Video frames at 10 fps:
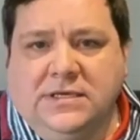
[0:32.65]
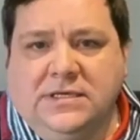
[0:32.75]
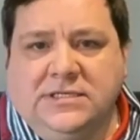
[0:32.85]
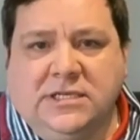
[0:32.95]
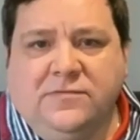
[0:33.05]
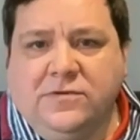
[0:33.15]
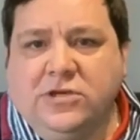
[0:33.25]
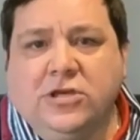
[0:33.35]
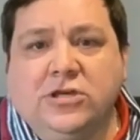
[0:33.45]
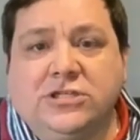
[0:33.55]
You see, for
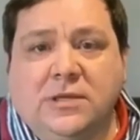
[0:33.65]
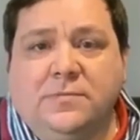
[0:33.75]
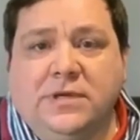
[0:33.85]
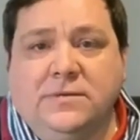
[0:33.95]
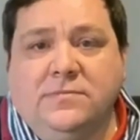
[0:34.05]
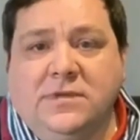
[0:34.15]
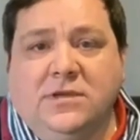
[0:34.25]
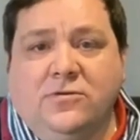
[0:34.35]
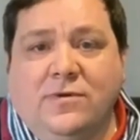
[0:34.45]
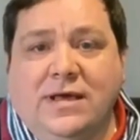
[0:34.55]
years I'd been,
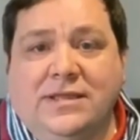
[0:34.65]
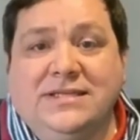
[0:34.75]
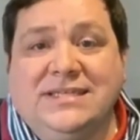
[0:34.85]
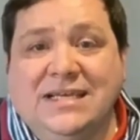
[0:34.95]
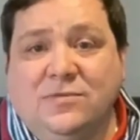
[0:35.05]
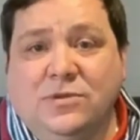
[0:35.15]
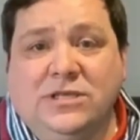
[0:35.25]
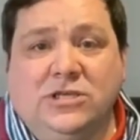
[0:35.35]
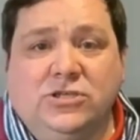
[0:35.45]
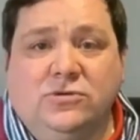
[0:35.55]
rather than dealing with
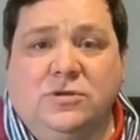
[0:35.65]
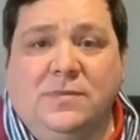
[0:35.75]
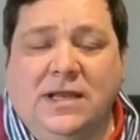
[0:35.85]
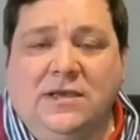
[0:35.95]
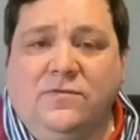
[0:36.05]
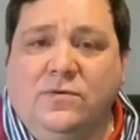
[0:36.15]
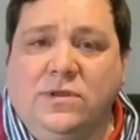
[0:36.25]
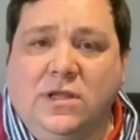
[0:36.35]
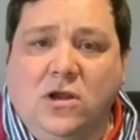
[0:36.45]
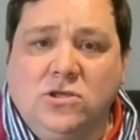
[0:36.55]
the issues in my life, with
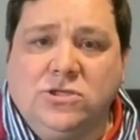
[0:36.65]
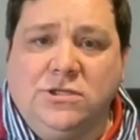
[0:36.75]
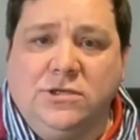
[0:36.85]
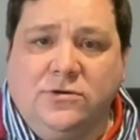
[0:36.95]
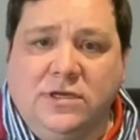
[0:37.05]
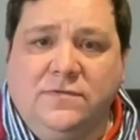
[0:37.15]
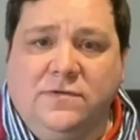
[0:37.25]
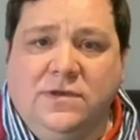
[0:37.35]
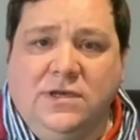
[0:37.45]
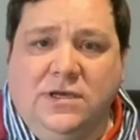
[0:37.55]
the loss and the grief,
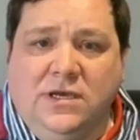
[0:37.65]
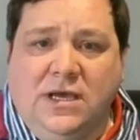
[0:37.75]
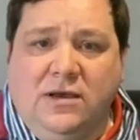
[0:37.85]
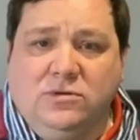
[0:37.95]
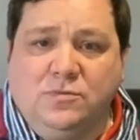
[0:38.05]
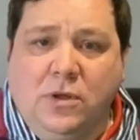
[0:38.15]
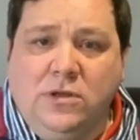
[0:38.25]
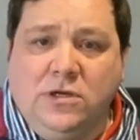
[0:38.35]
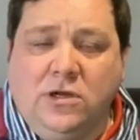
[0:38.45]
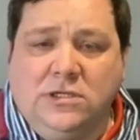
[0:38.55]
I was
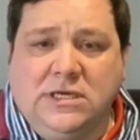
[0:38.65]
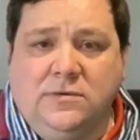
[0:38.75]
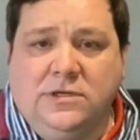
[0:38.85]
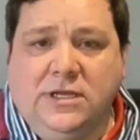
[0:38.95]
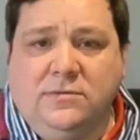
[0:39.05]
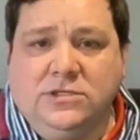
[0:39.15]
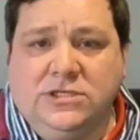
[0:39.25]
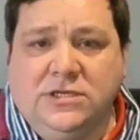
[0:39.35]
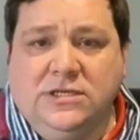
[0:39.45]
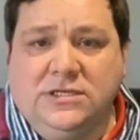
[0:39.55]
bottling it all down, and I
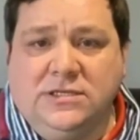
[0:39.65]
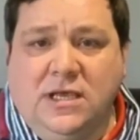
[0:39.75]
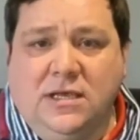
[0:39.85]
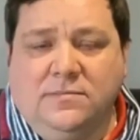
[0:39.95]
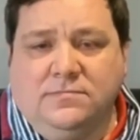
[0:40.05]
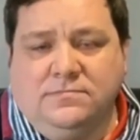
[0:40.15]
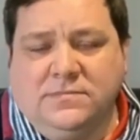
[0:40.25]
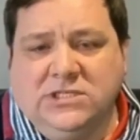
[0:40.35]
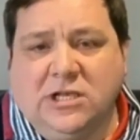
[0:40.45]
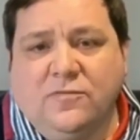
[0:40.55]
was um,
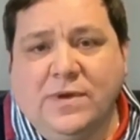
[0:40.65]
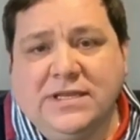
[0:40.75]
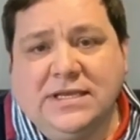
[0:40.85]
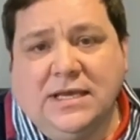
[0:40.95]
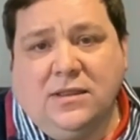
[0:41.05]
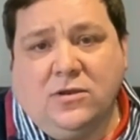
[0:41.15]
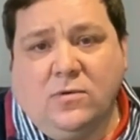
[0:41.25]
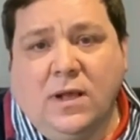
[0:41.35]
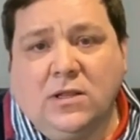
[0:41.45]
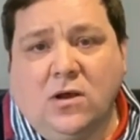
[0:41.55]
self-medicating
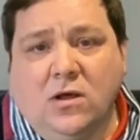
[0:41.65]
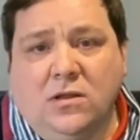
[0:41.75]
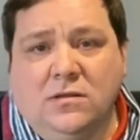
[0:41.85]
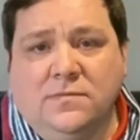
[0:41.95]
through alcohol.